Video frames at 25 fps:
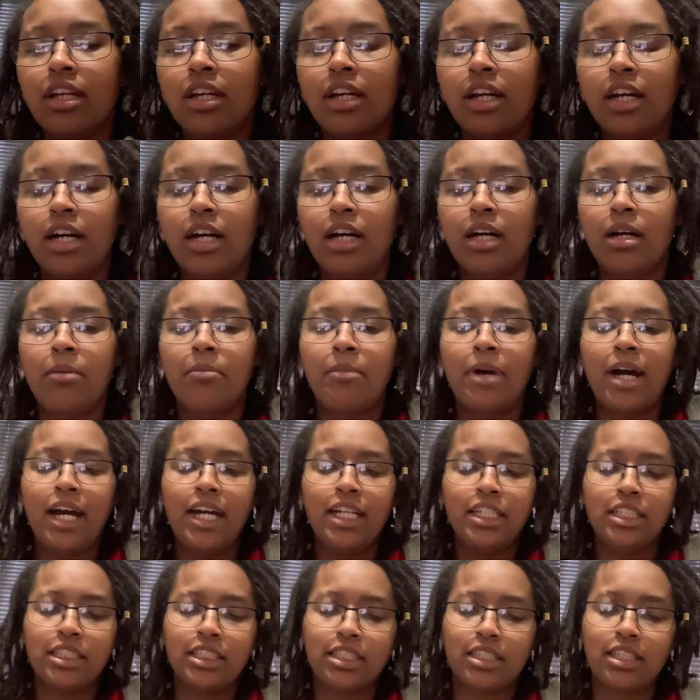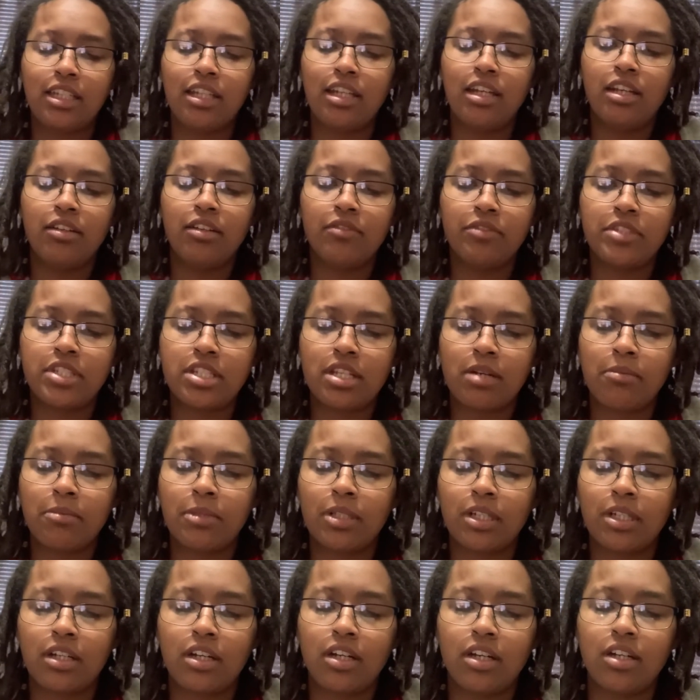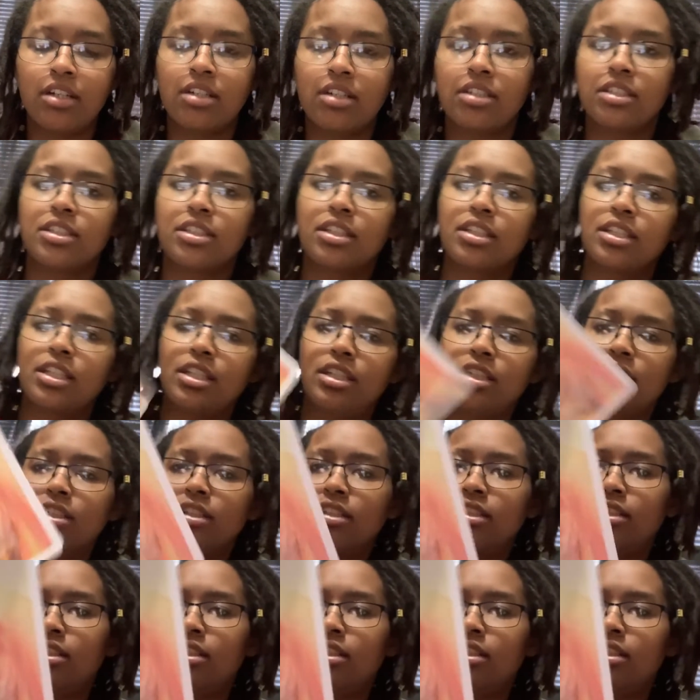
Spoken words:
I just love some of the cards on here.